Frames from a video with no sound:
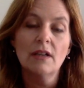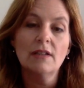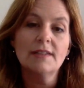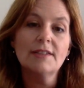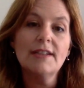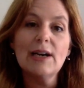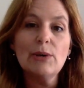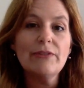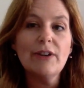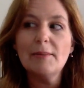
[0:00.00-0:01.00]
So now
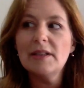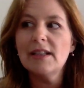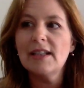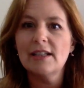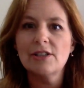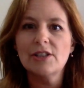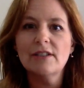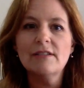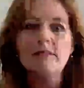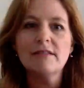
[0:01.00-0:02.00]
if I'm in the
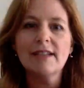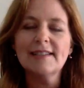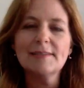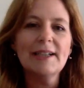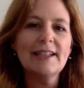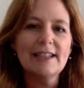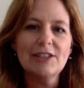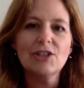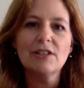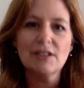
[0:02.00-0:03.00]
kitchen, that's my
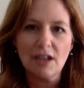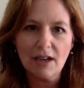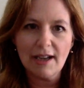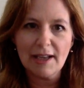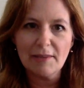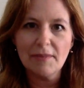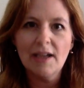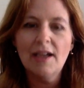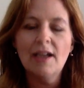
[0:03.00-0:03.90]
kitchen time.